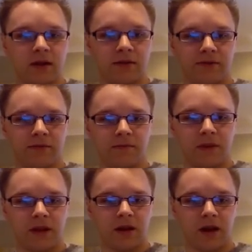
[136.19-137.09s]
For
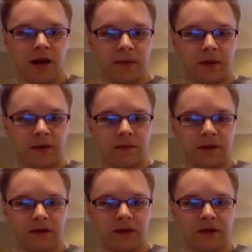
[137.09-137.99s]
me, I'm going to be
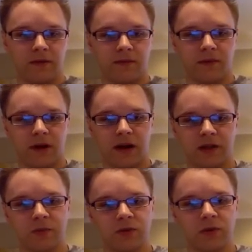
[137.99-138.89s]
looking for a house
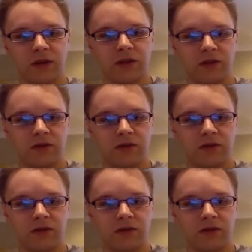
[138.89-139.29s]
between